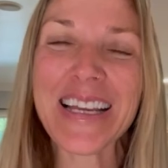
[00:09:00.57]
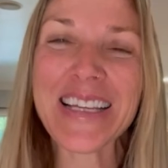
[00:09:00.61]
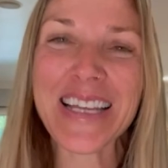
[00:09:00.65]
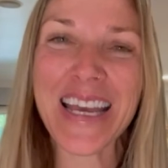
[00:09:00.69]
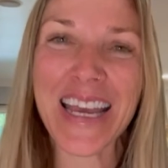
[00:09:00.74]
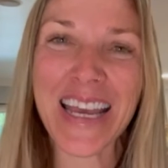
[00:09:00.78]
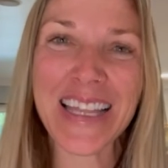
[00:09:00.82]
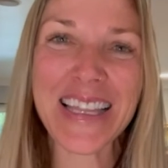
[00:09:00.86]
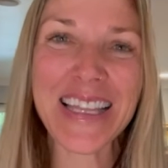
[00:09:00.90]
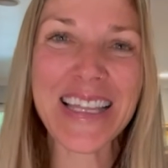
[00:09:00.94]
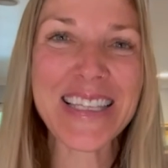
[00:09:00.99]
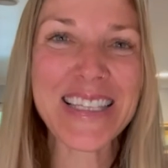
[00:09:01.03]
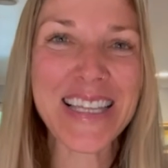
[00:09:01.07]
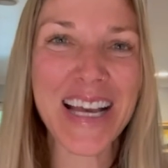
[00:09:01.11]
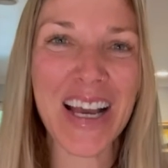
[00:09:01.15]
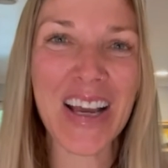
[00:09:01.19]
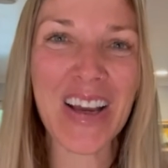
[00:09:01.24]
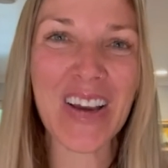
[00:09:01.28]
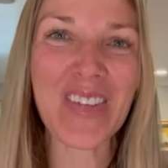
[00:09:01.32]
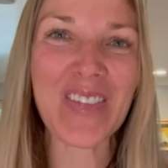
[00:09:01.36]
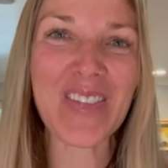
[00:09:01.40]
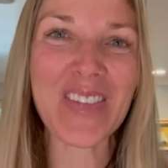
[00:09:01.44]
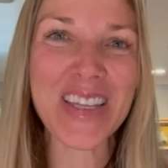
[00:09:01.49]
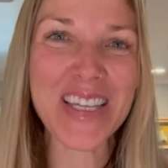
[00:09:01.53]
Take the
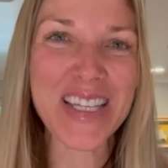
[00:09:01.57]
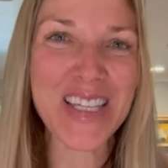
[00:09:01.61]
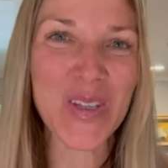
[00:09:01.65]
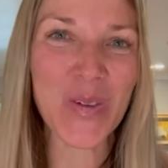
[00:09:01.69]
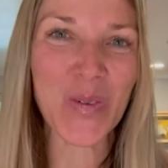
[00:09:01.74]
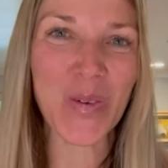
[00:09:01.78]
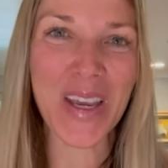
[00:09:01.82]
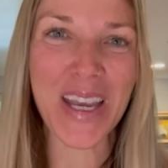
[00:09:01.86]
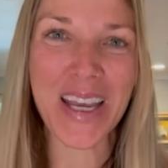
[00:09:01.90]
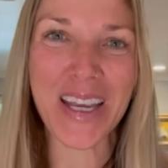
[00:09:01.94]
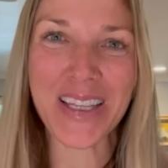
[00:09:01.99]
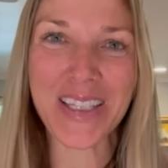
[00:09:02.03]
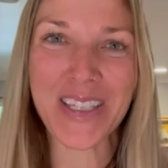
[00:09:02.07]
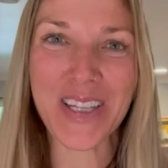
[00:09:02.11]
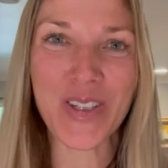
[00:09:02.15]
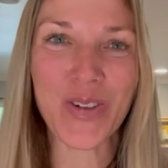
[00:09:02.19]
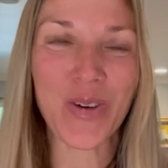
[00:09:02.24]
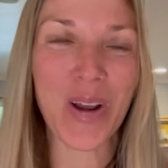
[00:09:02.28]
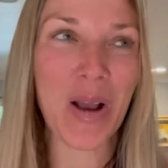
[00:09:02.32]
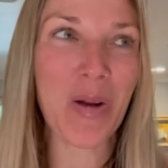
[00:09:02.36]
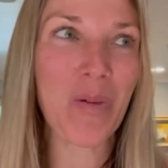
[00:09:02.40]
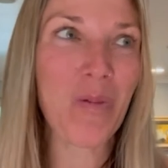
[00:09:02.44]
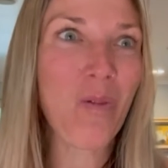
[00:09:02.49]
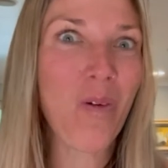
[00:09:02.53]
time this week to
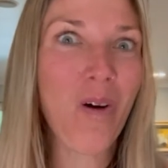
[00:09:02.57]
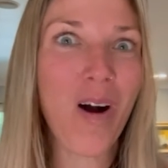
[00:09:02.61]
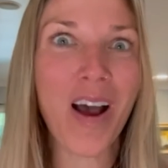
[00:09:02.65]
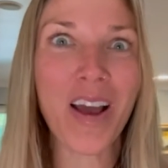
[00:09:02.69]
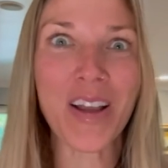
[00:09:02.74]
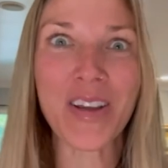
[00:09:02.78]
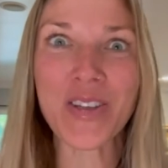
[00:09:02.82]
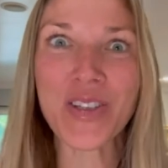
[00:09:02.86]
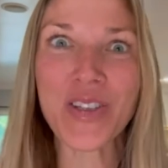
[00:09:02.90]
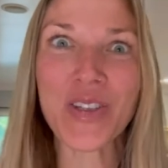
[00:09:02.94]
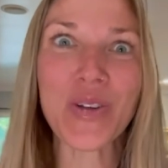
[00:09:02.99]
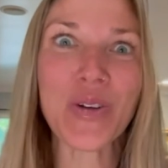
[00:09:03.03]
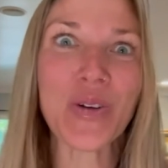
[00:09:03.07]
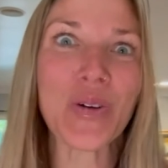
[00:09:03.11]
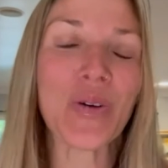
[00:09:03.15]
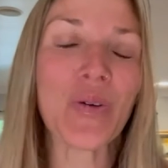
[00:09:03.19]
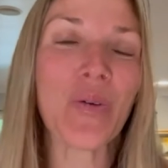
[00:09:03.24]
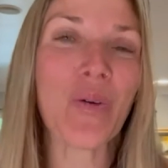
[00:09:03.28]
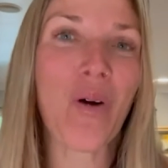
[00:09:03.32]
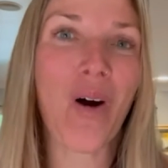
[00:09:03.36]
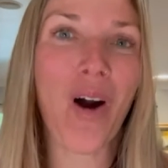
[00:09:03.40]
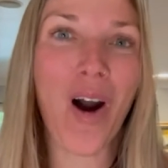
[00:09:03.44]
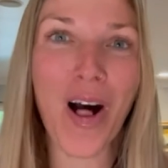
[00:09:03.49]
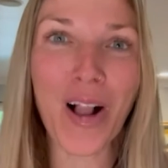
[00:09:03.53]
try 1,
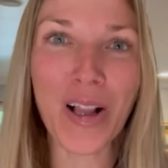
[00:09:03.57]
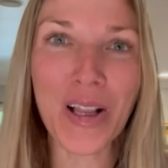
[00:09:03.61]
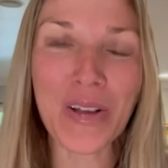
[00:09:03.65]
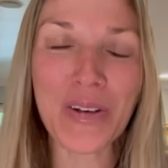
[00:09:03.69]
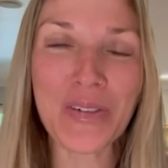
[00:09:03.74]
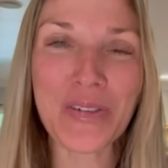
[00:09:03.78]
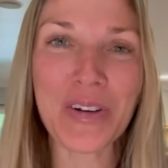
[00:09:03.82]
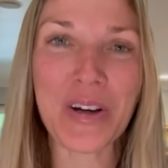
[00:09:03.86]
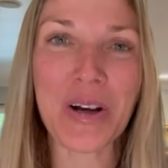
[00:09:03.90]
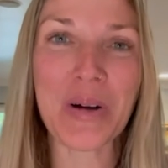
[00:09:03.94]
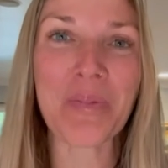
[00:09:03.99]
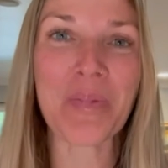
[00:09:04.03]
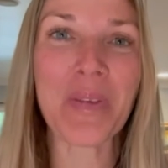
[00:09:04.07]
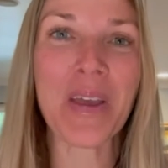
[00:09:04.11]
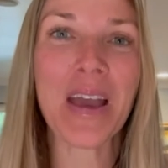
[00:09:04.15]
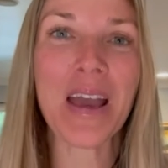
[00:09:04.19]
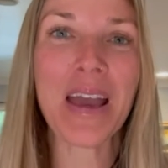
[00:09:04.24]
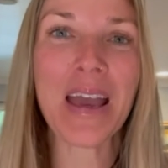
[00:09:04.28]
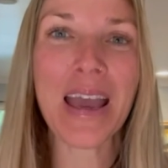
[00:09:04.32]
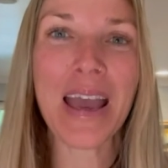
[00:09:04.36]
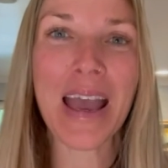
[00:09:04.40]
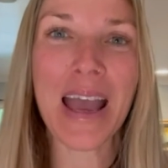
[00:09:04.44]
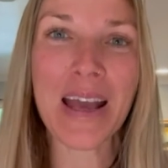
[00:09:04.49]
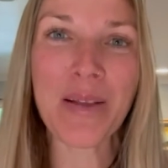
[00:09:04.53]
2, all of them,
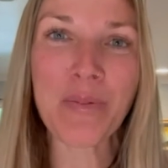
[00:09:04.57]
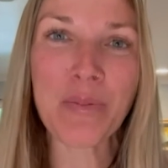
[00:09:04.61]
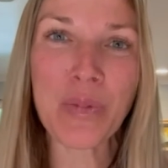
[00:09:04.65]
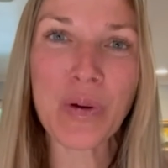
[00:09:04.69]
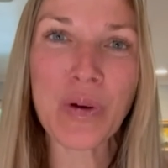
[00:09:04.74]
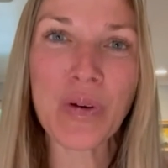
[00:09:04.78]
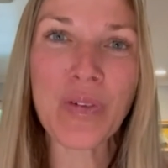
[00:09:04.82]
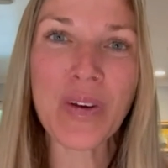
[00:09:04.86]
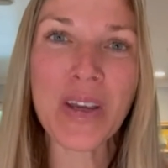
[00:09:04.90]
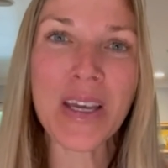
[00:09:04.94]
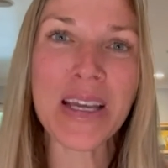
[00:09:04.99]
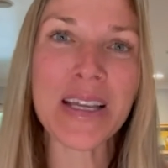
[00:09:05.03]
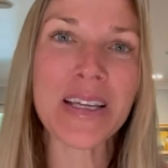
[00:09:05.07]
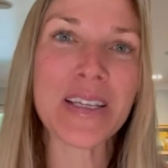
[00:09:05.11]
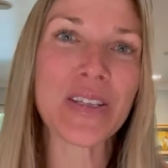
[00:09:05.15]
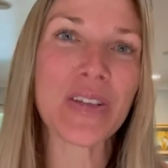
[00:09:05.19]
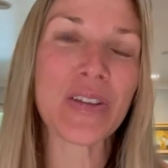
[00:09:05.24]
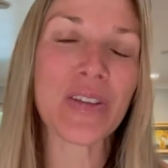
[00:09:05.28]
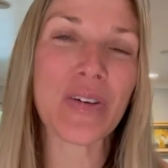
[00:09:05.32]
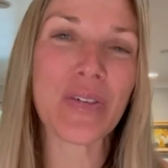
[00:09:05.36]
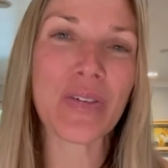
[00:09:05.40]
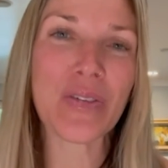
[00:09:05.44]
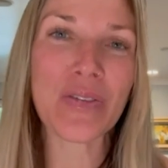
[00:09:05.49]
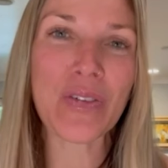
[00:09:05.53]
and moving into
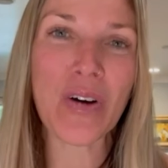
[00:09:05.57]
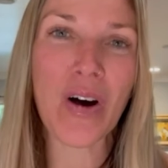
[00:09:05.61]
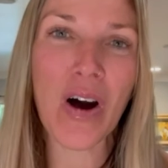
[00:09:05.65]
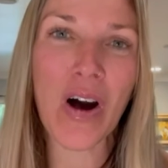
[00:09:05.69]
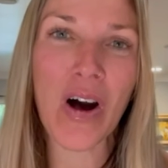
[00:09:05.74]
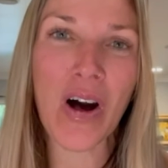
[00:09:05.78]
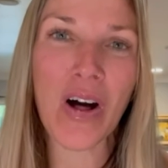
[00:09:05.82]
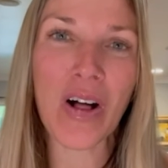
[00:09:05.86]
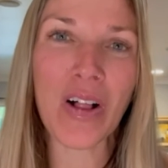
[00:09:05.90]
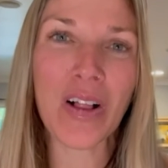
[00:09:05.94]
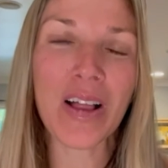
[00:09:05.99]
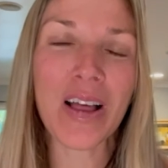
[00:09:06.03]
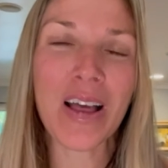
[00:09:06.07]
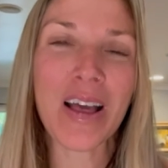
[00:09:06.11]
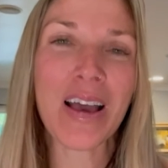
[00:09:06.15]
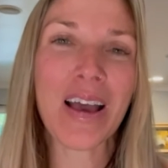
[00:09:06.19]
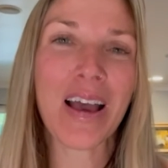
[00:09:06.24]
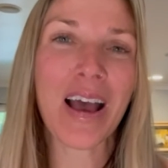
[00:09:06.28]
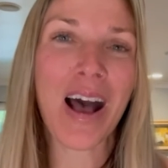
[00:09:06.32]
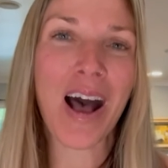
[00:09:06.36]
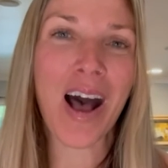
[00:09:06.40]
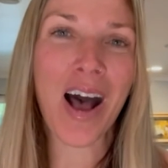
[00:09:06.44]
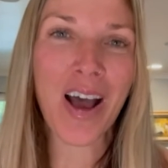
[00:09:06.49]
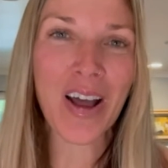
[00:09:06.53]
the fall,
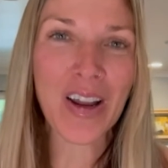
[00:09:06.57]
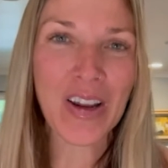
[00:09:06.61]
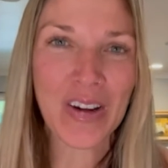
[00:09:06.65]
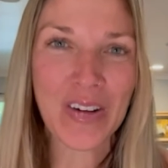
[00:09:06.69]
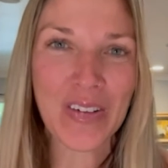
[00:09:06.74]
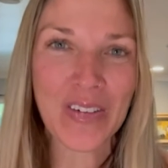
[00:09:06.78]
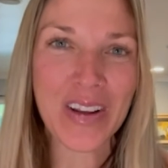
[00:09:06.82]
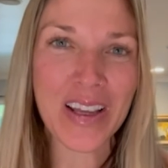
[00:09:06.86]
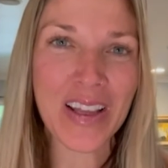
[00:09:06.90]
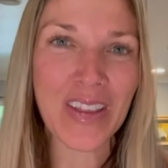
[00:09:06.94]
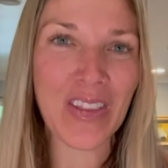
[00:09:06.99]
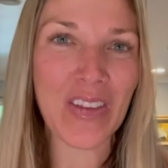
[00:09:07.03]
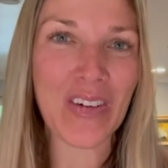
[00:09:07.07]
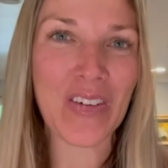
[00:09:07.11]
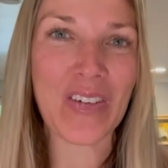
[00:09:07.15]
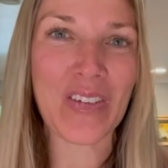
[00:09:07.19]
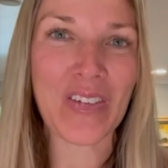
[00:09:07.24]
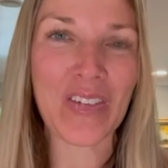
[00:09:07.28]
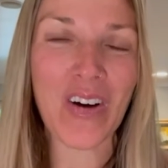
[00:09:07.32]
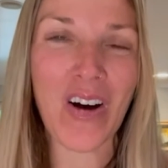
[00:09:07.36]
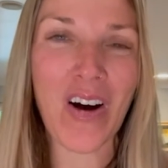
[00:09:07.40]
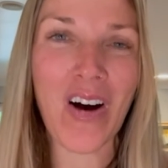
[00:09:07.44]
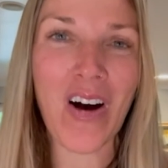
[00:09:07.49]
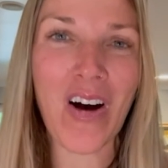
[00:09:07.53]
honoring the
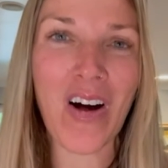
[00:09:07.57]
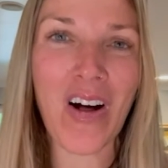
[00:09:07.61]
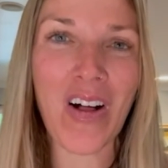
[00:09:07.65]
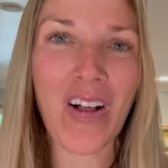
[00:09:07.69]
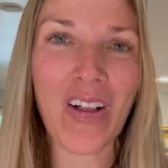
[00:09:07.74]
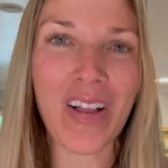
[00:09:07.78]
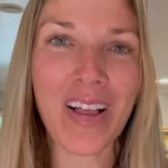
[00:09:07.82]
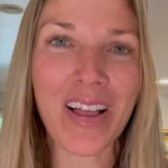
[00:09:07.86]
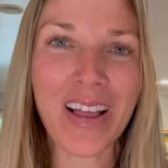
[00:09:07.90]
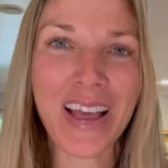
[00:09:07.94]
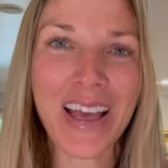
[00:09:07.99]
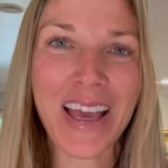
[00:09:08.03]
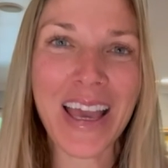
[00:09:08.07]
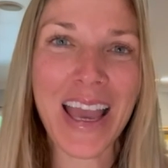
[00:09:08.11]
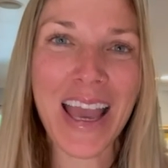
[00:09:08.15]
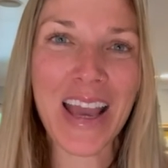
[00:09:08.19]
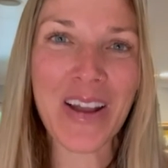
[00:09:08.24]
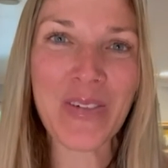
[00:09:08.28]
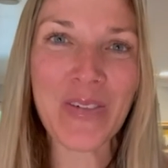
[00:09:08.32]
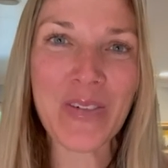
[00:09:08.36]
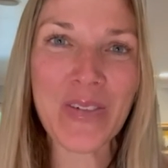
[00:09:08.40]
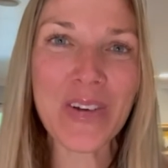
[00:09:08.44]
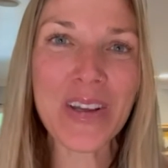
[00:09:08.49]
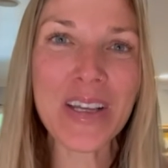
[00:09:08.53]
fall,
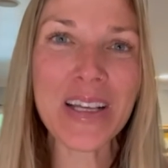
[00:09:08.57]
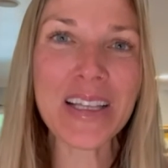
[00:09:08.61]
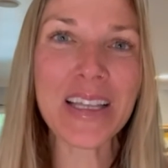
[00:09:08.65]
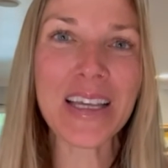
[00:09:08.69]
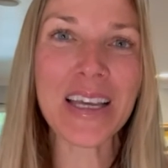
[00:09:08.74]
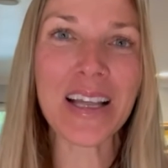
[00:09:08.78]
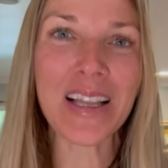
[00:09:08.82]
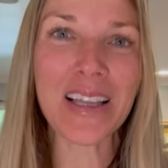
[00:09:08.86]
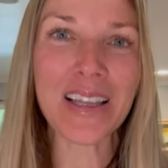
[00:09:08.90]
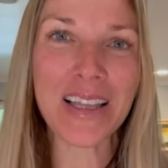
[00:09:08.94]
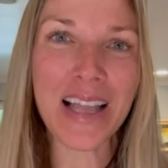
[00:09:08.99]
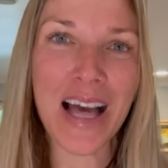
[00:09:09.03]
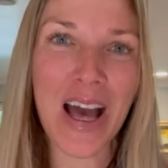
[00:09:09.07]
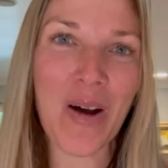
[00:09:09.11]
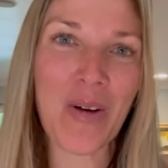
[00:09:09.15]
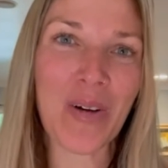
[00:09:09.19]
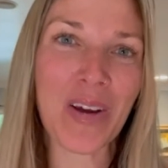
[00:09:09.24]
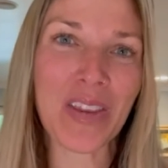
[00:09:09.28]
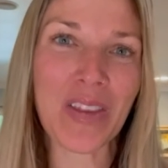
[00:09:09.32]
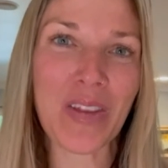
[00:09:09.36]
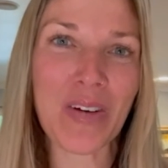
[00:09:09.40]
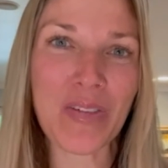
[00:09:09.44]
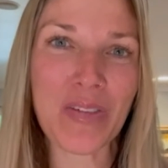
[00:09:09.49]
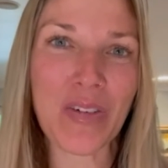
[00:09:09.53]
and really
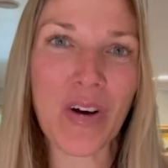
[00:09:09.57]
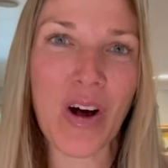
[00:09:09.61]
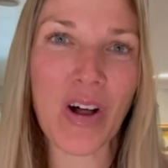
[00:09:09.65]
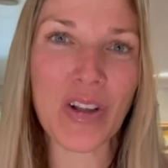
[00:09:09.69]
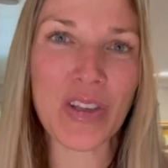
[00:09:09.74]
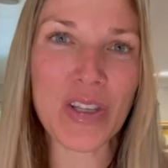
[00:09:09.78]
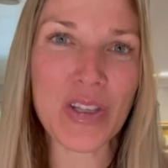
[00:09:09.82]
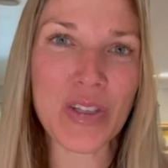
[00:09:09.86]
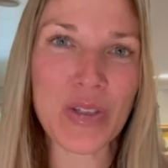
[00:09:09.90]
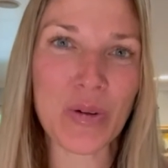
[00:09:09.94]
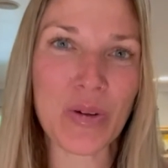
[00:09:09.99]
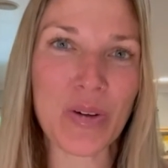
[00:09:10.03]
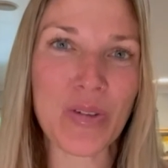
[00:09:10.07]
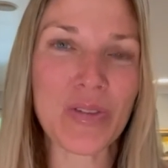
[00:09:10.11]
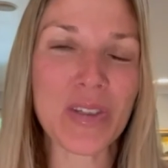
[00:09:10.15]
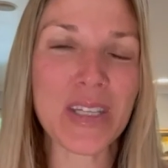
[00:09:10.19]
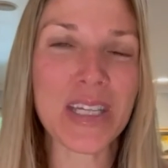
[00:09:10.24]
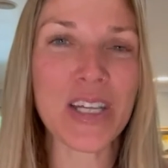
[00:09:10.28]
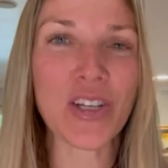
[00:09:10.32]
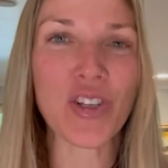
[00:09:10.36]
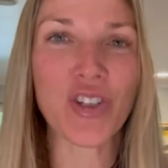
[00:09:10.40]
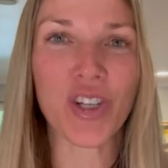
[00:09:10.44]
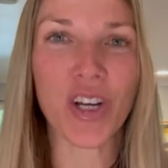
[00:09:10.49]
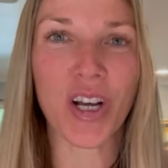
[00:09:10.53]
allowing the fall to sort of
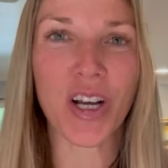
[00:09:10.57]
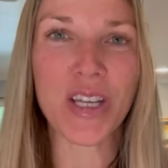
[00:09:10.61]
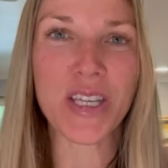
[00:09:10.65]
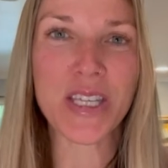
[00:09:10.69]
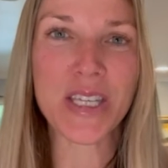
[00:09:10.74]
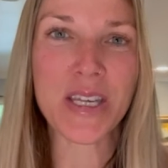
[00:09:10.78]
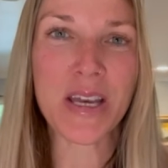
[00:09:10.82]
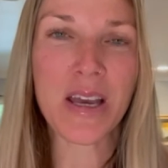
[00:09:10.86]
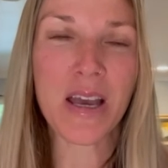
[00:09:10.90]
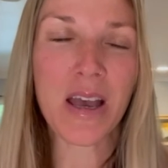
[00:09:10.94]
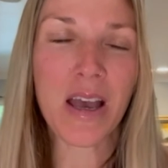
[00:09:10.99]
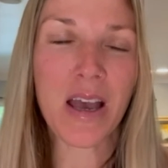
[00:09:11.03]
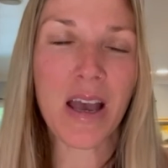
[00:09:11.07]
teach us.